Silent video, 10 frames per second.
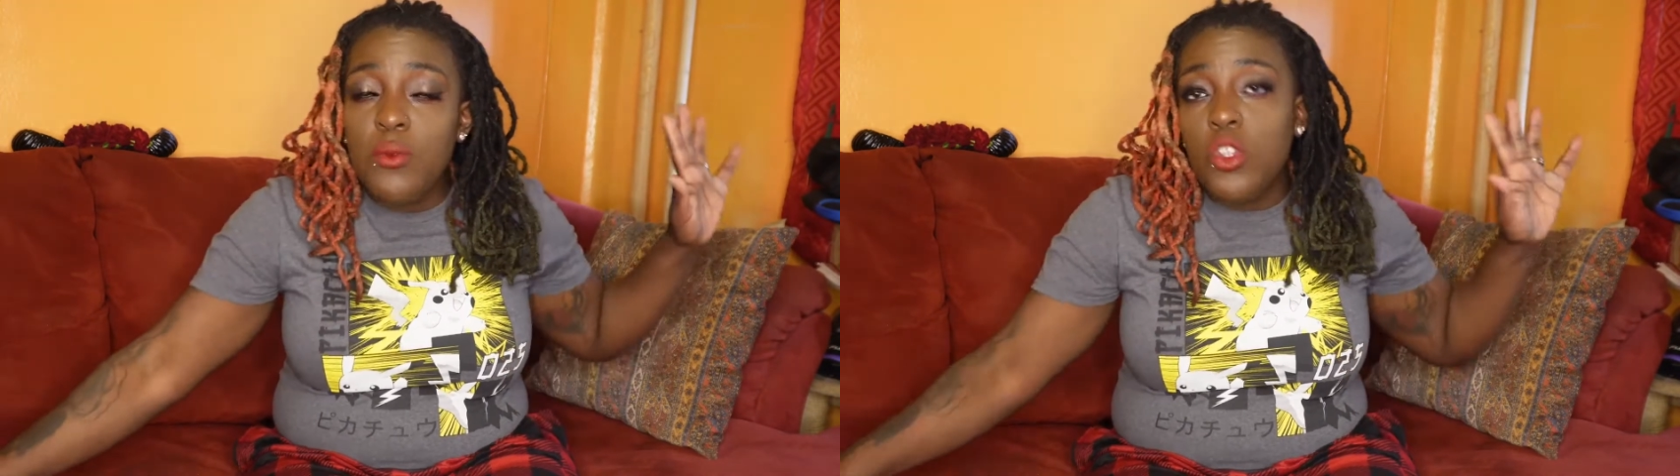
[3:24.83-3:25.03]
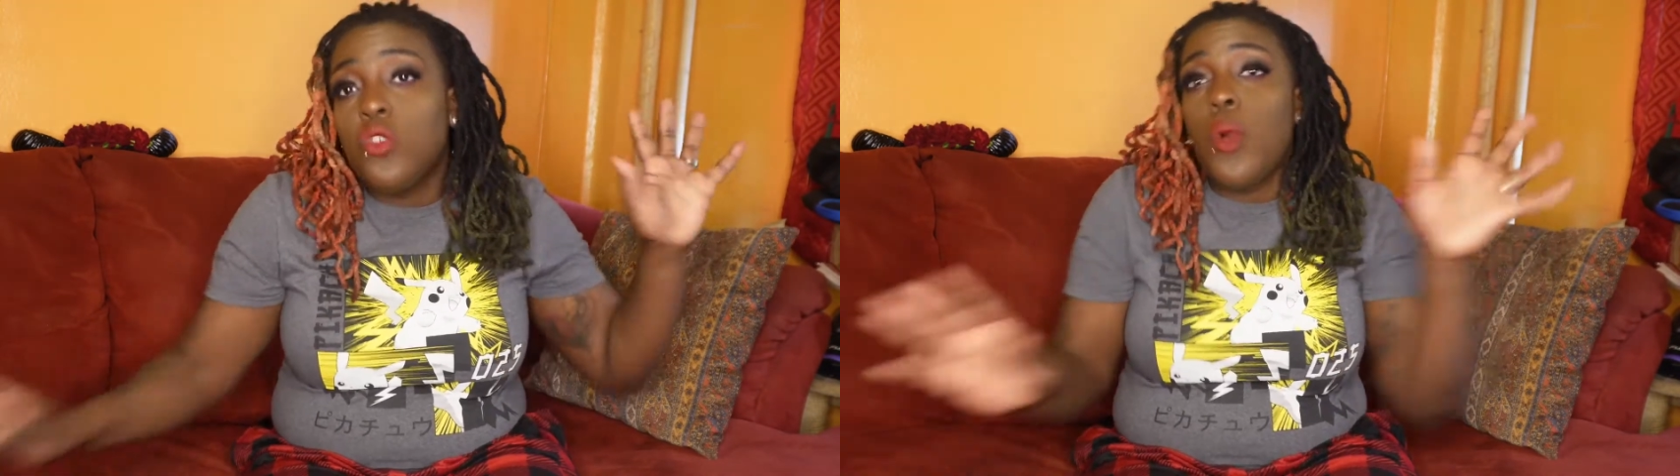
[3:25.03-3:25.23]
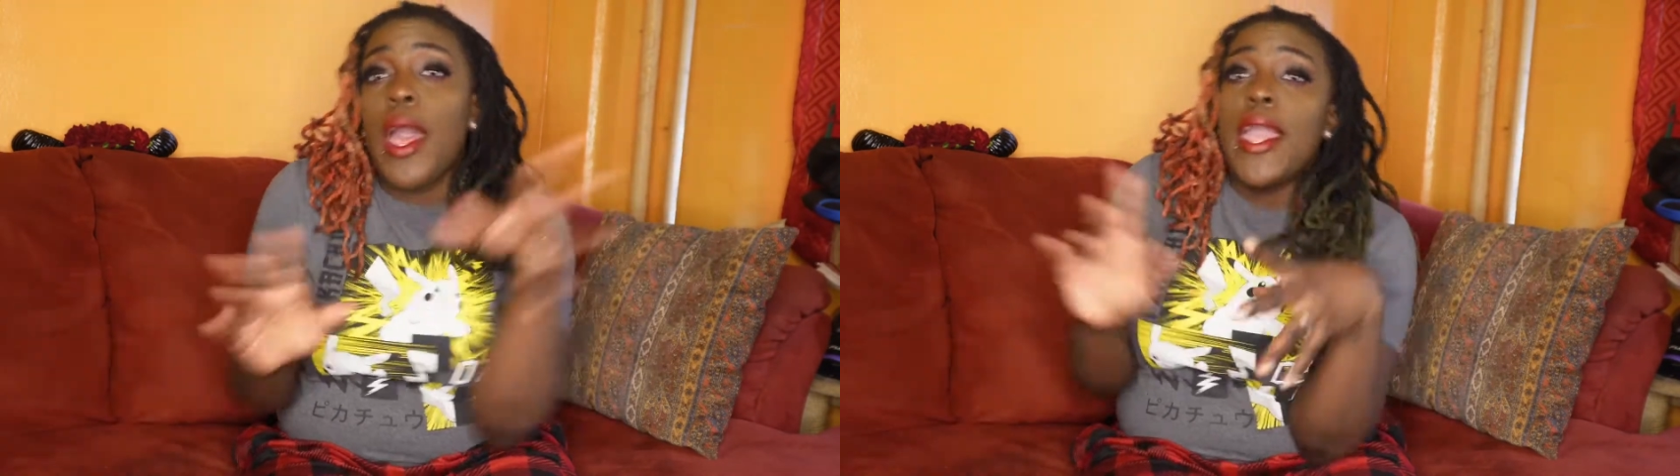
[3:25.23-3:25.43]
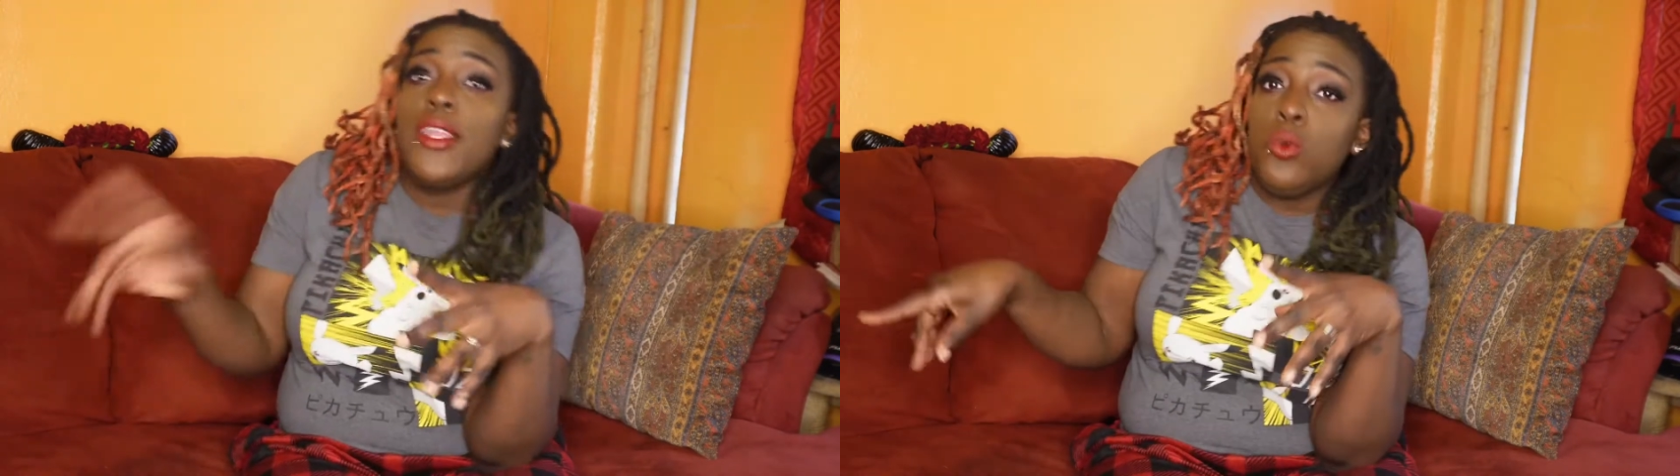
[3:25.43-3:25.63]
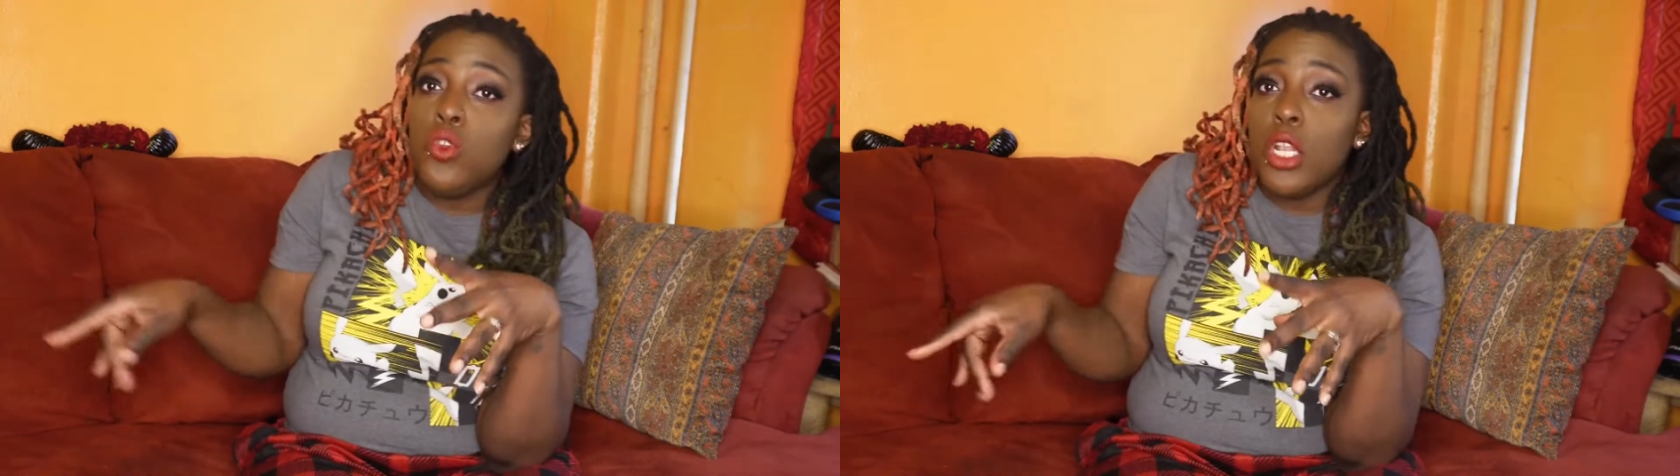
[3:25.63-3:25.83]
which is why I
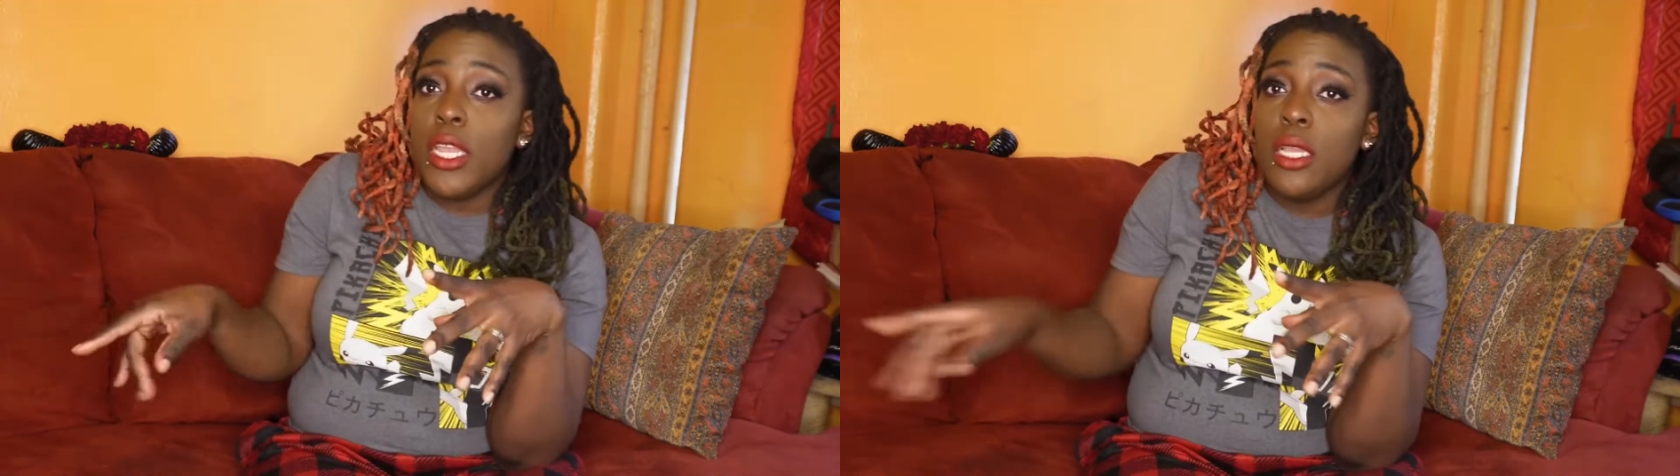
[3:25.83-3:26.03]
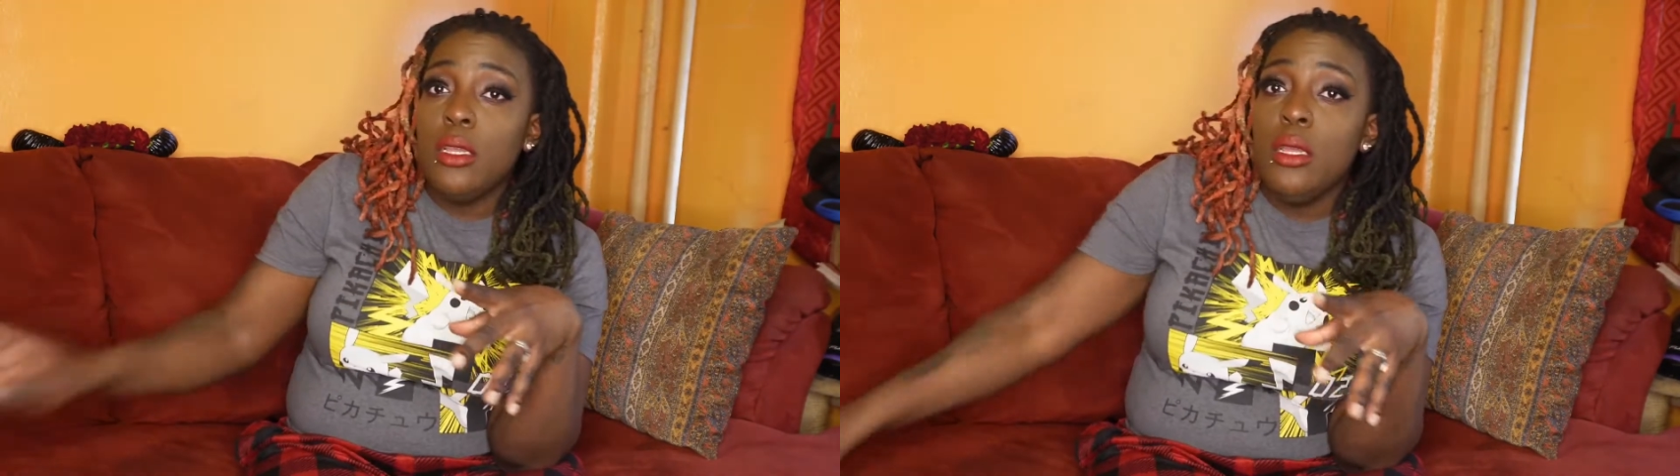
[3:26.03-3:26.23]
usually